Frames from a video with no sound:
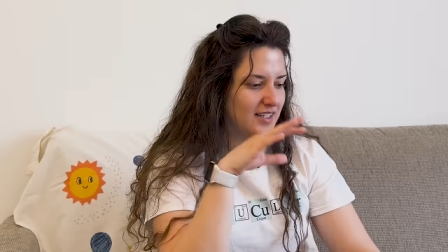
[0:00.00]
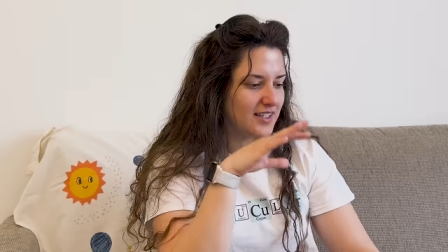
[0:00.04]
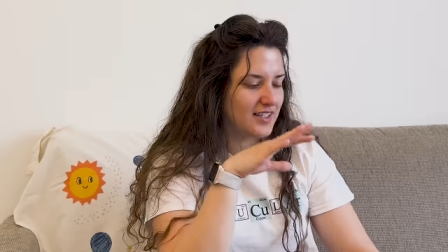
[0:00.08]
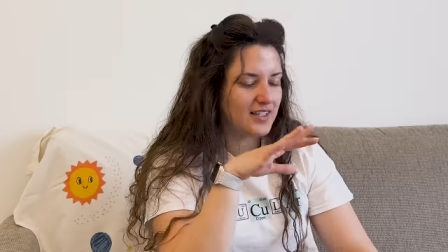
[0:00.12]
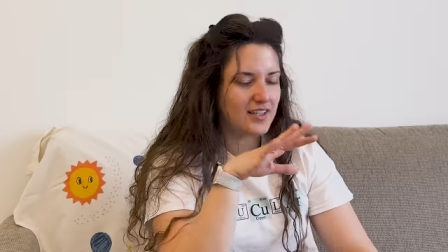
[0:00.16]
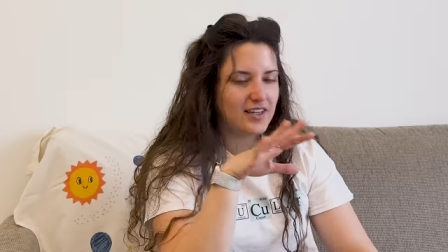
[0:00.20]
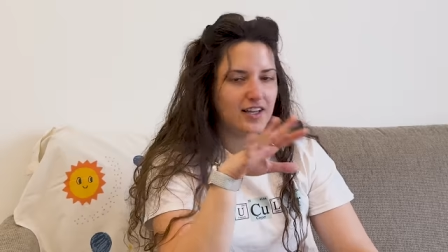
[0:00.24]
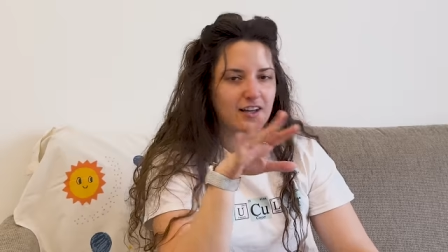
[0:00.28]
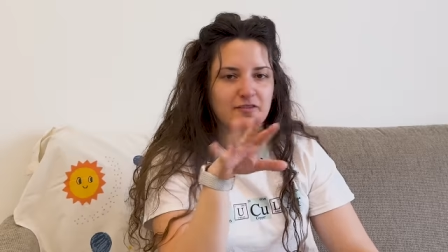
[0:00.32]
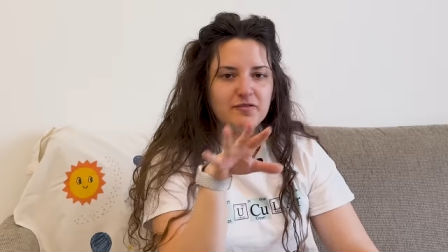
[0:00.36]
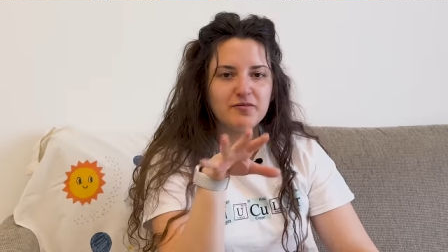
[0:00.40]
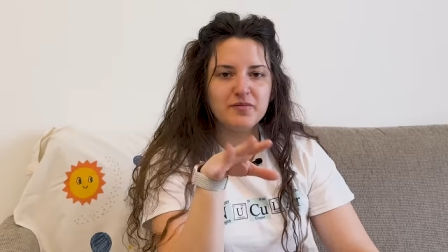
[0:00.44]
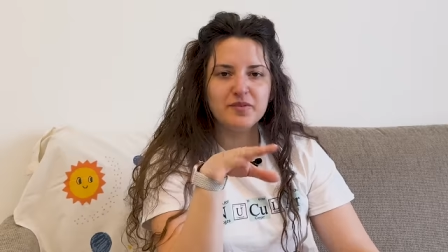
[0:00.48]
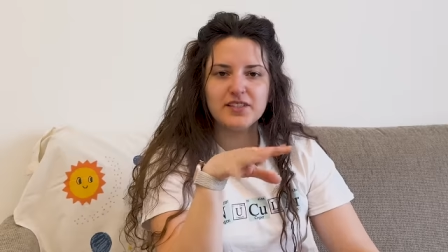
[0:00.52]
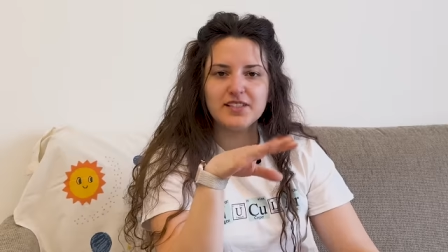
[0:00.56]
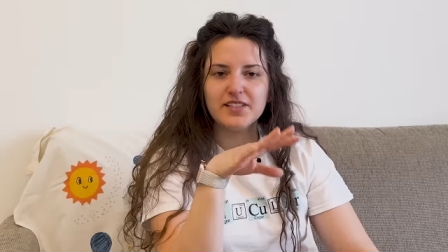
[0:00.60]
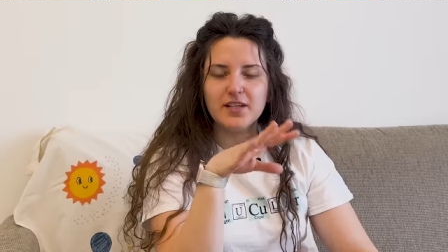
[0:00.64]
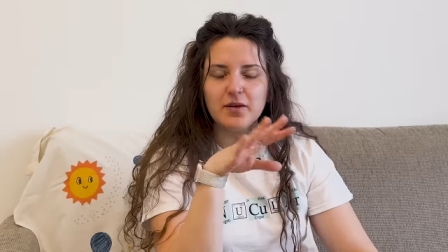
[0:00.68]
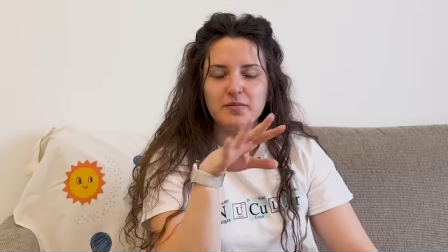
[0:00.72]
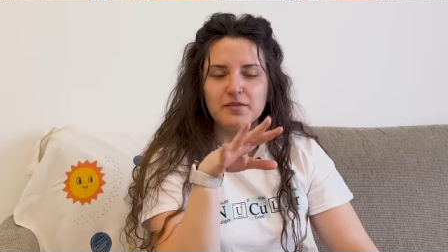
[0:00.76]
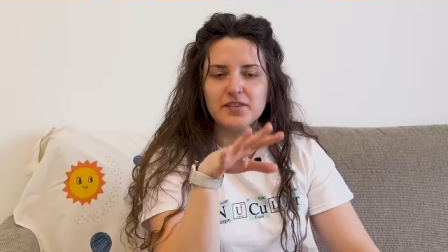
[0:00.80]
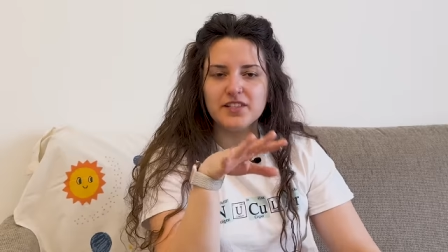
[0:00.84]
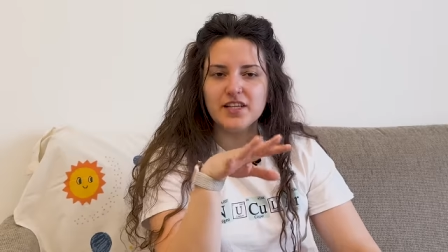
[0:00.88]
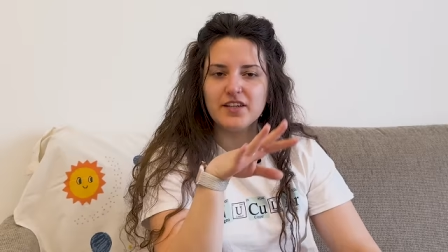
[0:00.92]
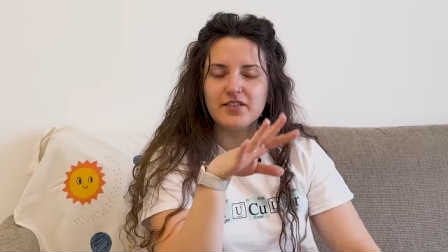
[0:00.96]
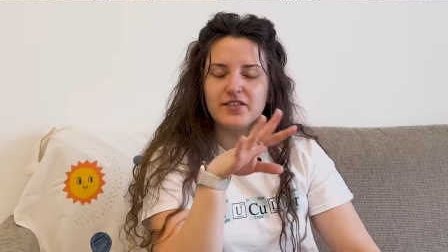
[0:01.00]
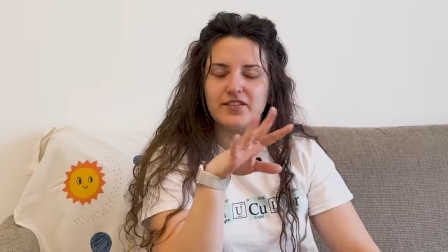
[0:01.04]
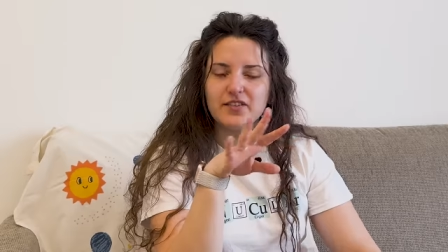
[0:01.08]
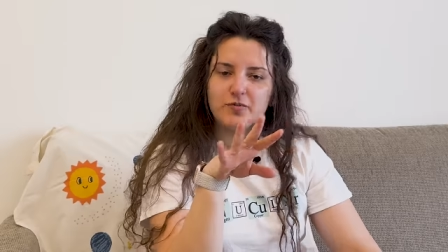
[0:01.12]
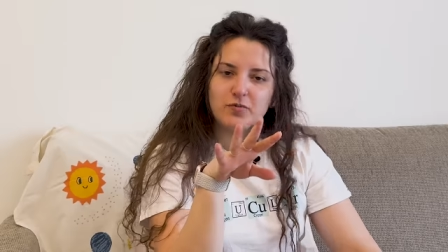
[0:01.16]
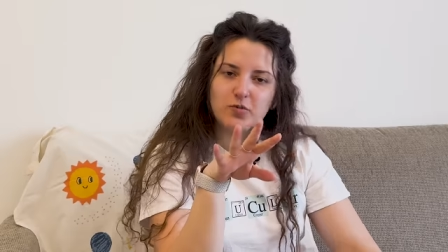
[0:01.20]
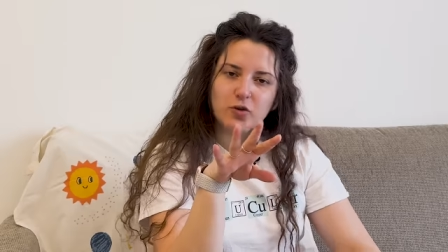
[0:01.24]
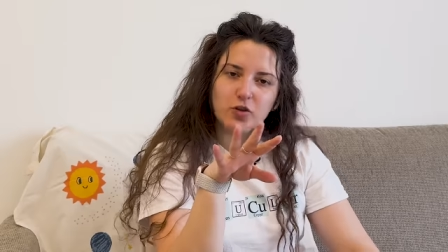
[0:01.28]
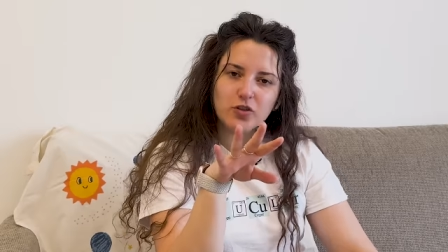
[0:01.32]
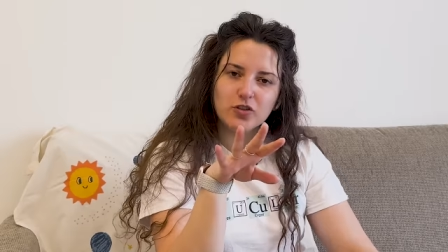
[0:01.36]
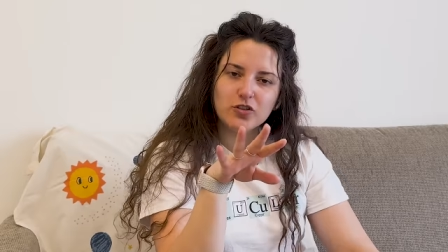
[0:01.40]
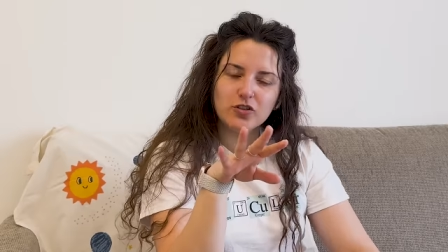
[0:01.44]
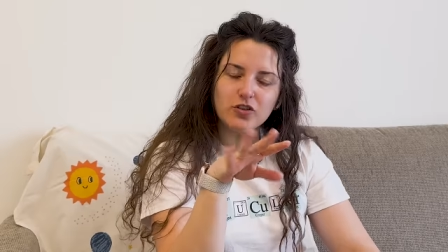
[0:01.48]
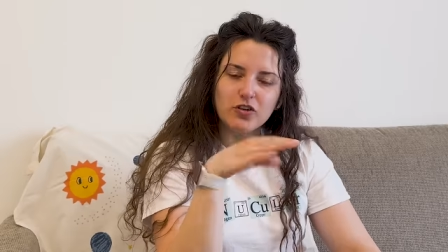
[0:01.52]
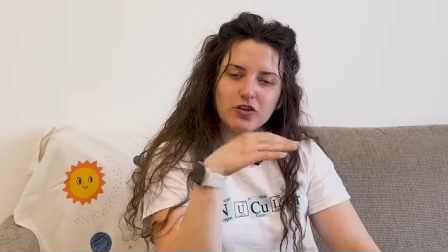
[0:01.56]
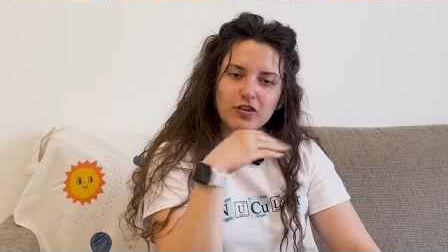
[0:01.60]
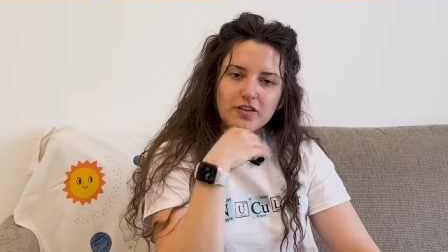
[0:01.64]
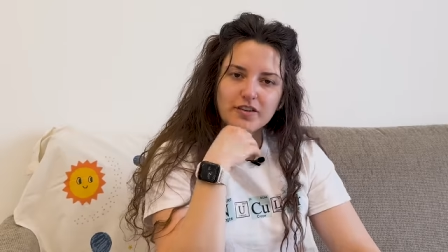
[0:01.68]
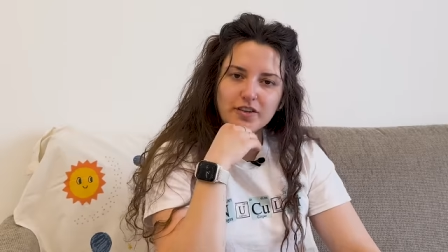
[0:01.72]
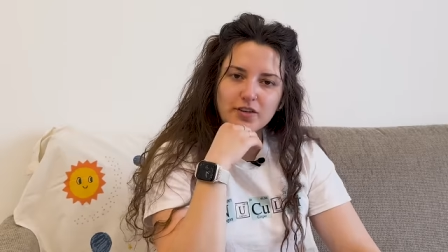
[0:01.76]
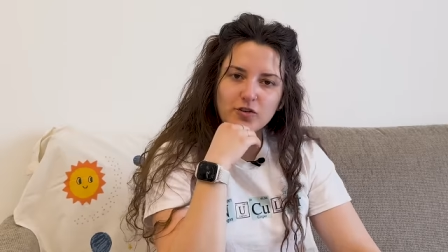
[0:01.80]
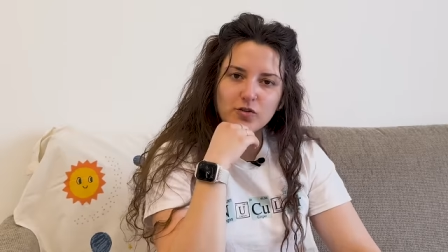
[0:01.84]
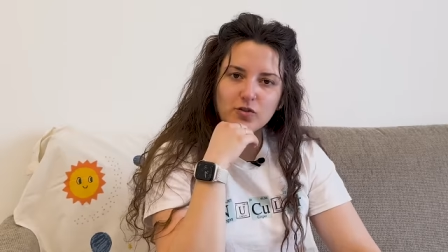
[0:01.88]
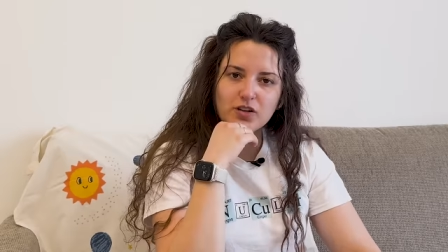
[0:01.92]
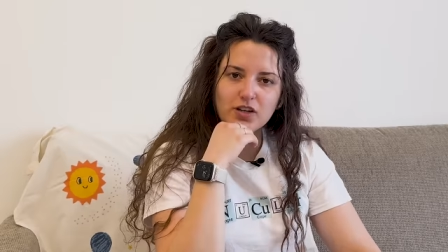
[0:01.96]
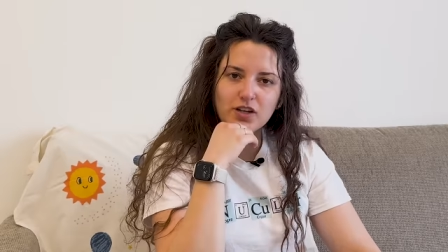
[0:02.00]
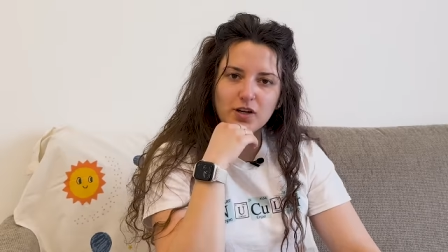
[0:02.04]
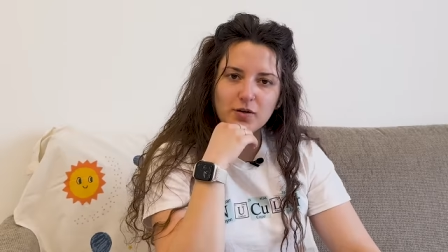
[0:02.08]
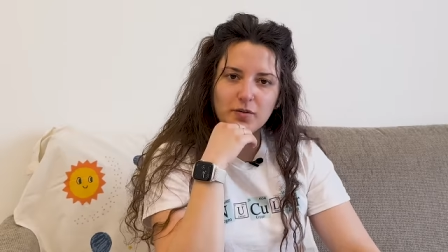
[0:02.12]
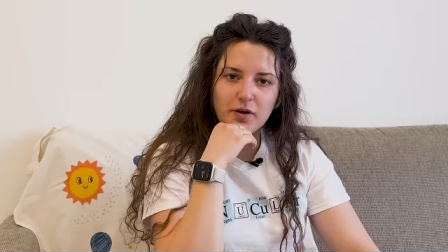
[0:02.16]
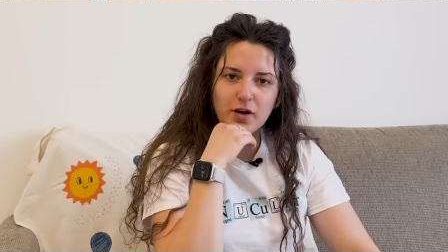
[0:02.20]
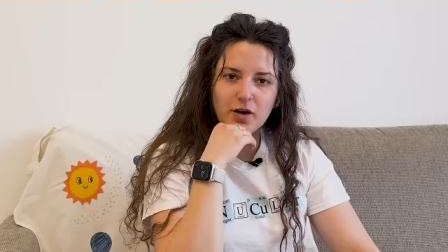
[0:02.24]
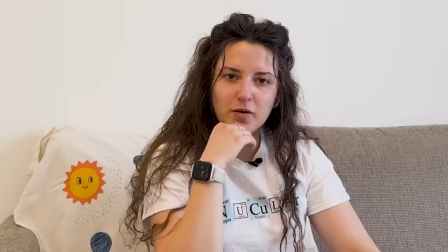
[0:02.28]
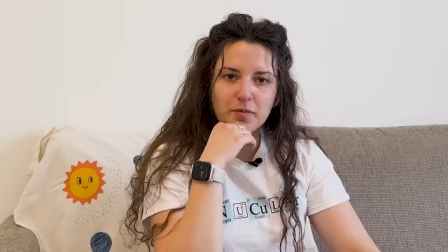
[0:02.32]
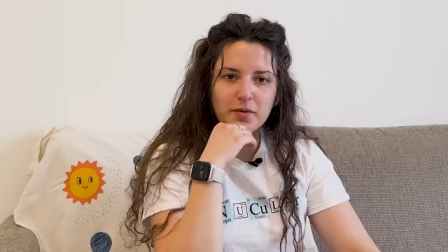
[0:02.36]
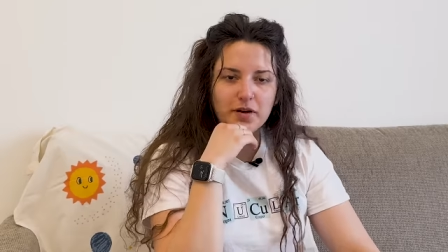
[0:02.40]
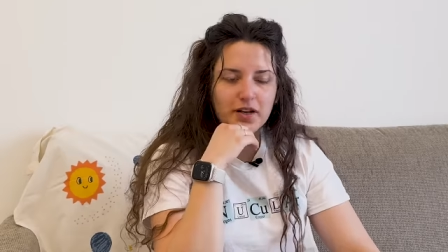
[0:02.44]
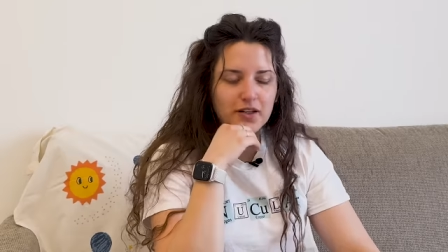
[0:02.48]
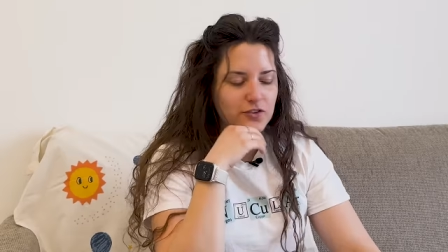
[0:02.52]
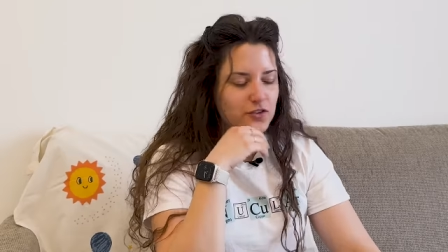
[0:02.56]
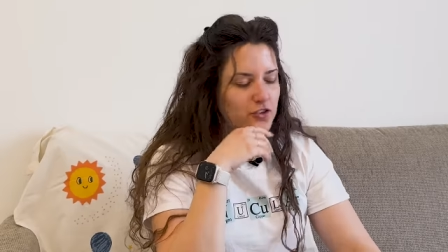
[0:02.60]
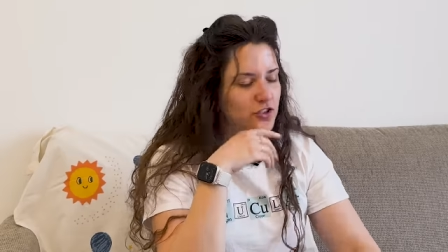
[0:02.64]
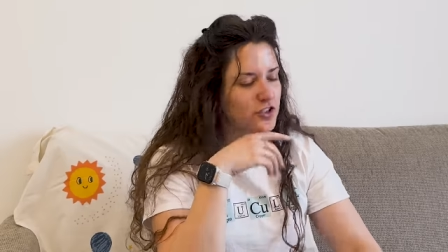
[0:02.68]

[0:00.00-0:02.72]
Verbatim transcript: Love me some safety protocol in the nuclear power plant.